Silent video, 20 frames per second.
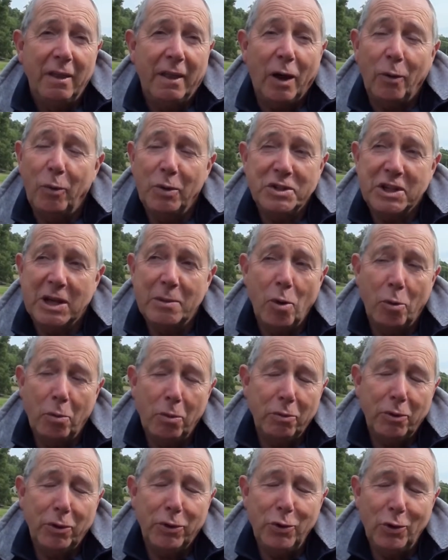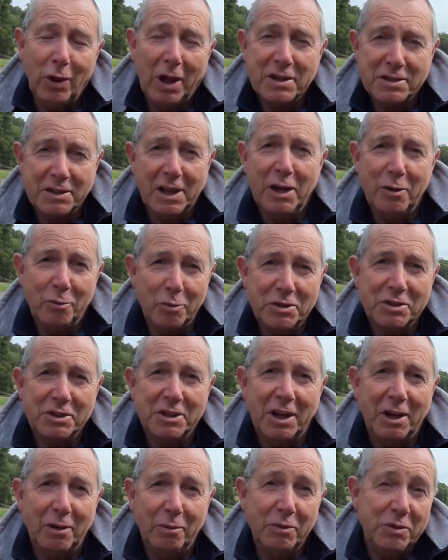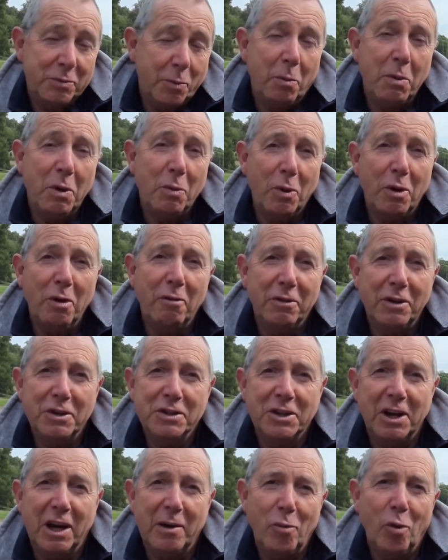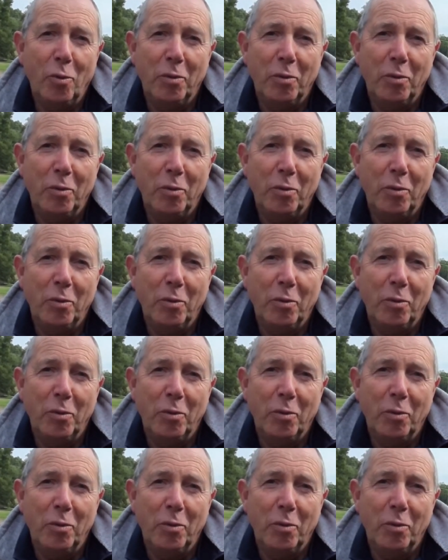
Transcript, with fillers: that whisky moment with you last night was, uh, was probably one of these great